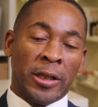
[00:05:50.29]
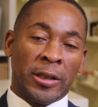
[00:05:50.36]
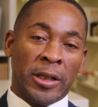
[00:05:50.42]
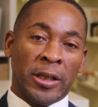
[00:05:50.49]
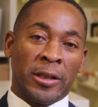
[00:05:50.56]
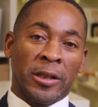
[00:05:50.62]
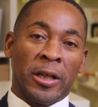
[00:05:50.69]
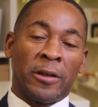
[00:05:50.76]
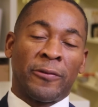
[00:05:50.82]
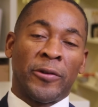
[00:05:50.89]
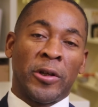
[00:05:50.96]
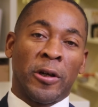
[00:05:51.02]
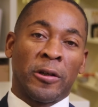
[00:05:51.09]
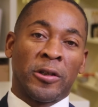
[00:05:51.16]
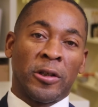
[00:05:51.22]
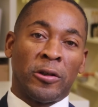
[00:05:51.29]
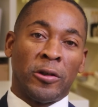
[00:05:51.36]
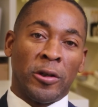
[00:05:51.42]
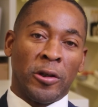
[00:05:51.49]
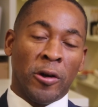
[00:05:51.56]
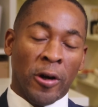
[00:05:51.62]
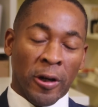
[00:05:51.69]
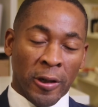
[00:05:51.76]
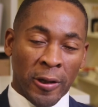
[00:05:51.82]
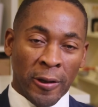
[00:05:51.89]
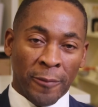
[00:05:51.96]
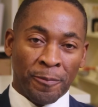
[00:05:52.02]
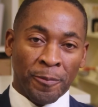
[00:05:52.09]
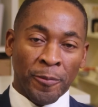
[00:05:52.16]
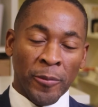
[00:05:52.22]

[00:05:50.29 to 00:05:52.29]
Dia Center for the Arts in New York.